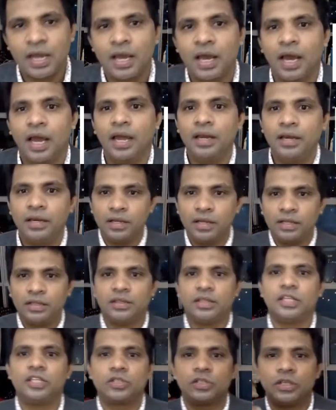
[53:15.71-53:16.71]
And
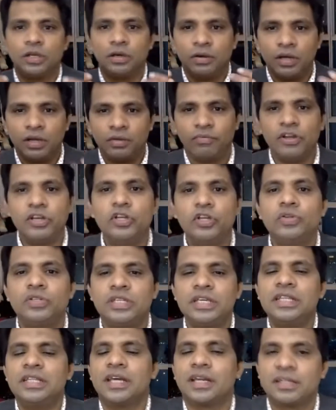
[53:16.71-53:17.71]
this, when you
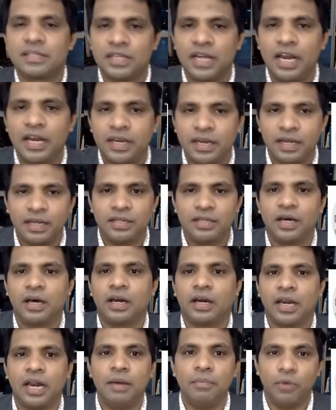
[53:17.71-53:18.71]
see the result,
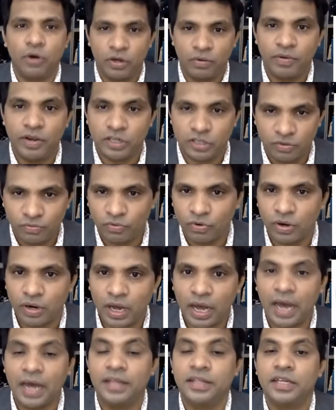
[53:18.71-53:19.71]
real motivation for
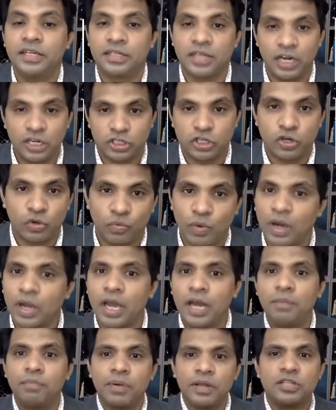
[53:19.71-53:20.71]
others also to work.
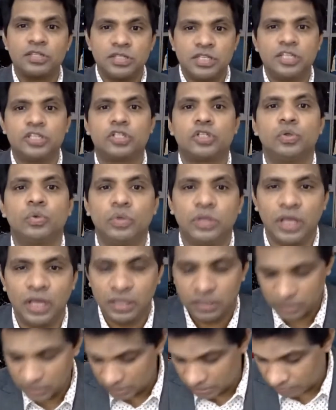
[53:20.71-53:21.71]
And plus these two
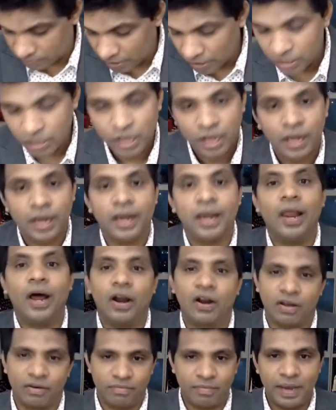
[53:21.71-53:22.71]
things give a
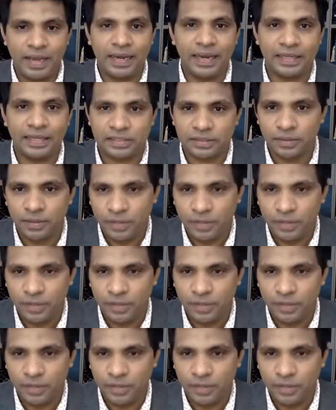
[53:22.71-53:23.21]
lot of mileage.